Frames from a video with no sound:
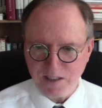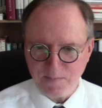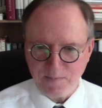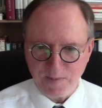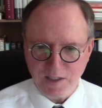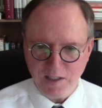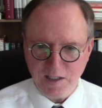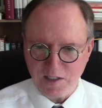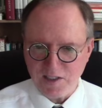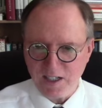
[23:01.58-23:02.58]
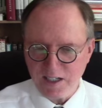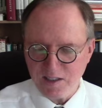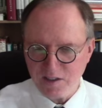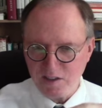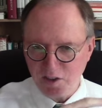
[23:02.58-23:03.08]
it. It's not
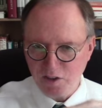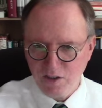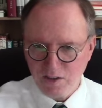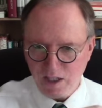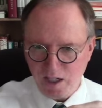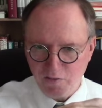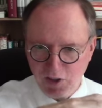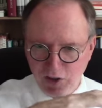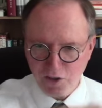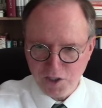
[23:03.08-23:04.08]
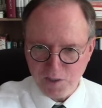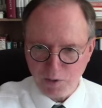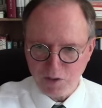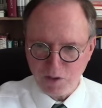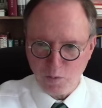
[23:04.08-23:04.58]
uh,
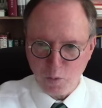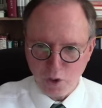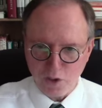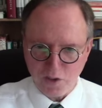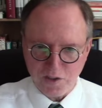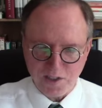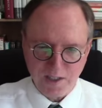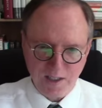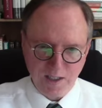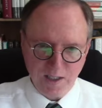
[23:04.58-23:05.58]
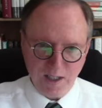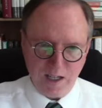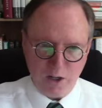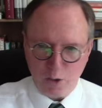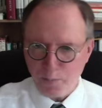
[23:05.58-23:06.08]
reducible to words
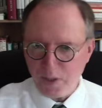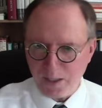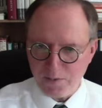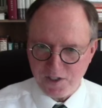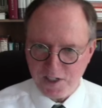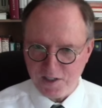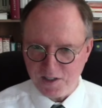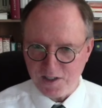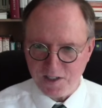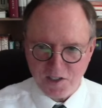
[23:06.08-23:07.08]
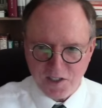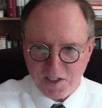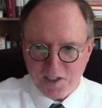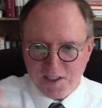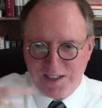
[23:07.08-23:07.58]
uh, or propositions. It's
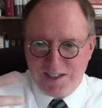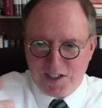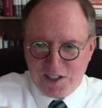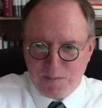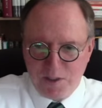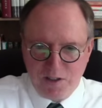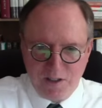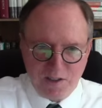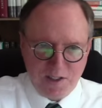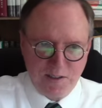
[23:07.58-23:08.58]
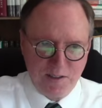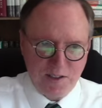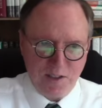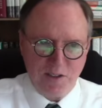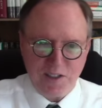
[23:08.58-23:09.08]
just an experience.
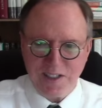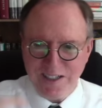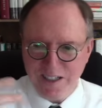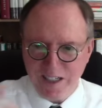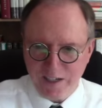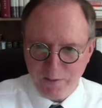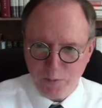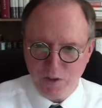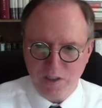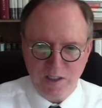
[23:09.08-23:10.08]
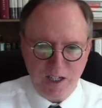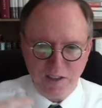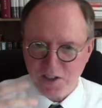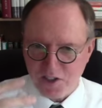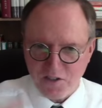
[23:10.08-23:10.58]
So it's ineffable,
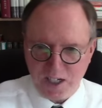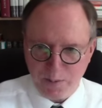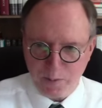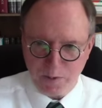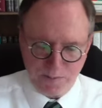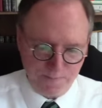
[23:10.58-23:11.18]
undescribable.